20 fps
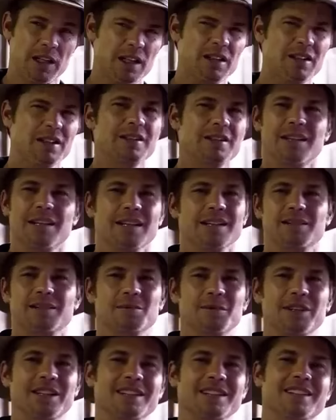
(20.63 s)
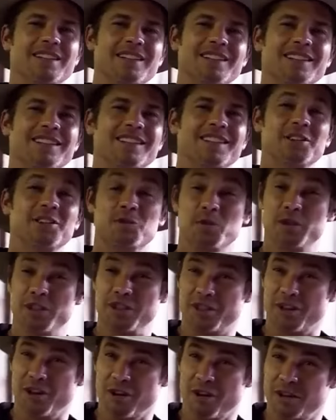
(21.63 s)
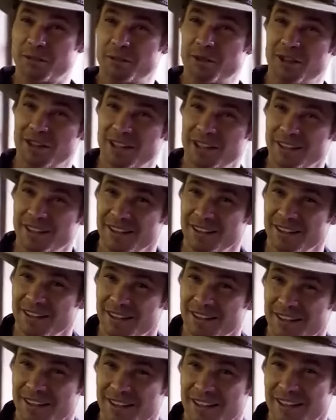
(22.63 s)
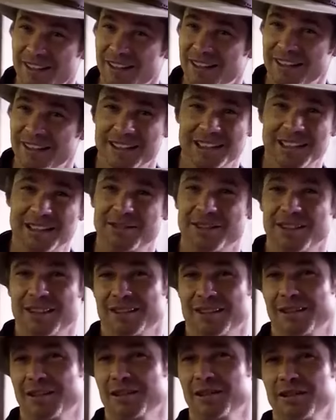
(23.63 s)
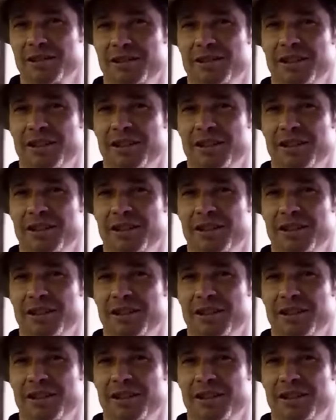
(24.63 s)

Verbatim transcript: irritates me is when you call them on it and they give you this look